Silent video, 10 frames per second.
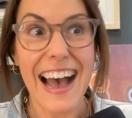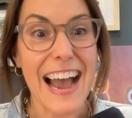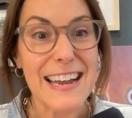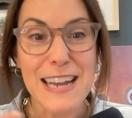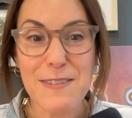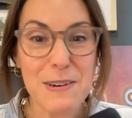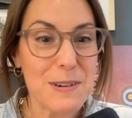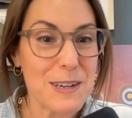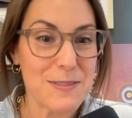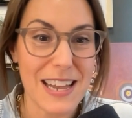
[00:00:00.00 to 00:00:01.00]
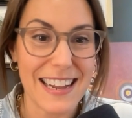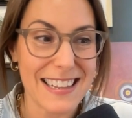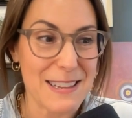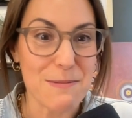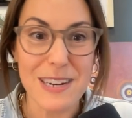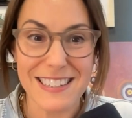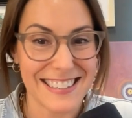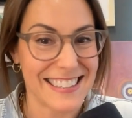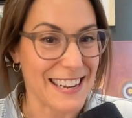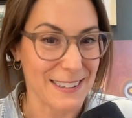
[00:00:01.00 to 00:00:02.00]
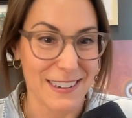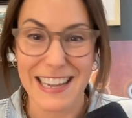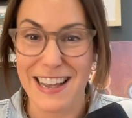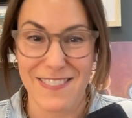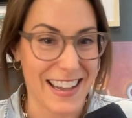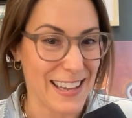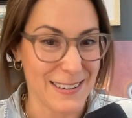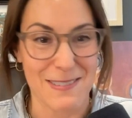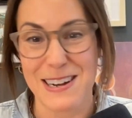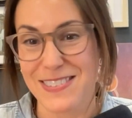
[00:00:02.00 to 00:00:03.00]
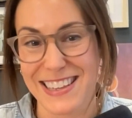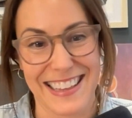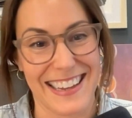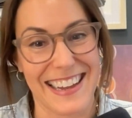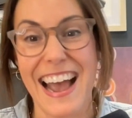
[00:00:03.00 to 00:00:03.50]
I never would have taken the risks I took if I had known everything.